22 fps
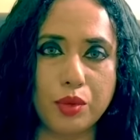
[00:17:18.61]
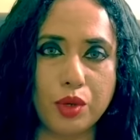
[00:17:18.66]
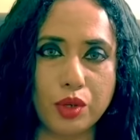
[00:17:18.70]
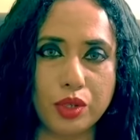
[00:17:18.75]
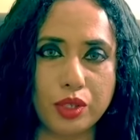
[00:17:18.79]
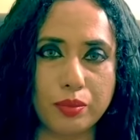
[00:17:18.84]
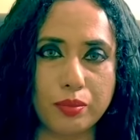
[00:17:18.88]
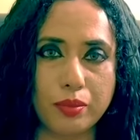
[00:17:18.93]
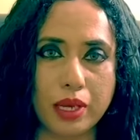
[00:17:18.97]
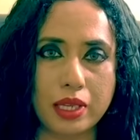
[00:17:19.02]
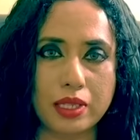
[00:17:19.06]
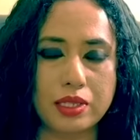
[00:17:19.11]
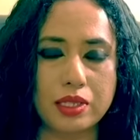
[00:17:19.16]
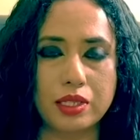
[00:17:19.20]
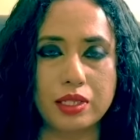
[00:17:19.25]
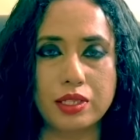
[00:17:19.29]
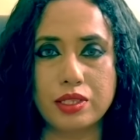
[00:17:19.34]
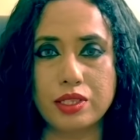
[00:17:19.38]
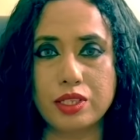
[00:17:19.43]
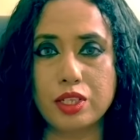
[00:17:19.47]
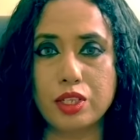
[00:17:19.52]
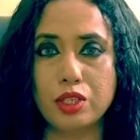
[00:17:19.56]
not
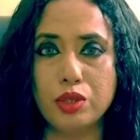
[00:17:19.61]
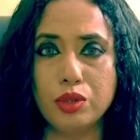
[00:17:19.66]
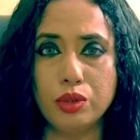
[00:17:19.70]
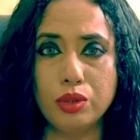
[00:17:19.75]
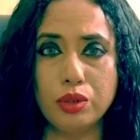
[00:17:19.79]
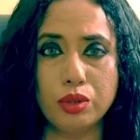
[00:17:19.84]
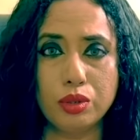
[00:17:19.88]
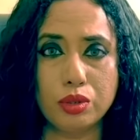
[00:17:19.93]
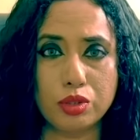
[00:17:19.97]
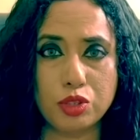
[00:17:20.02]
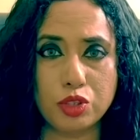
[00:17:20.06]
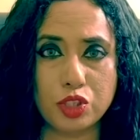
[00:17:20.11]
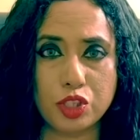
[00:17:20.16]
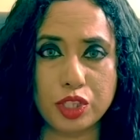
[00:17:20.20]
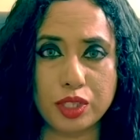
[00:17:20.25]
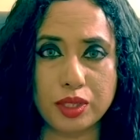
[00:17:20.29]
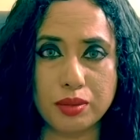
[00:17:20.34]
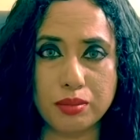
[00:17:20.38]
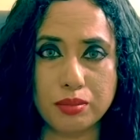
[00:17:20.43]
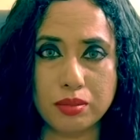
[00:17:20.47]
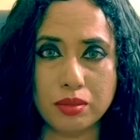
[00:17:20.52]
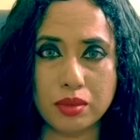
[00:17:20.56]
masochistic, you go to
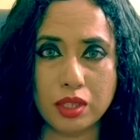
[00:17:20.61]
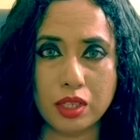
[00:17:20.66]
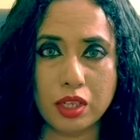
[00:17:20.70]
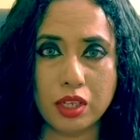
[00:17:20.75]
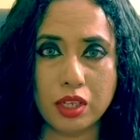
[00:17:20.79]
gym,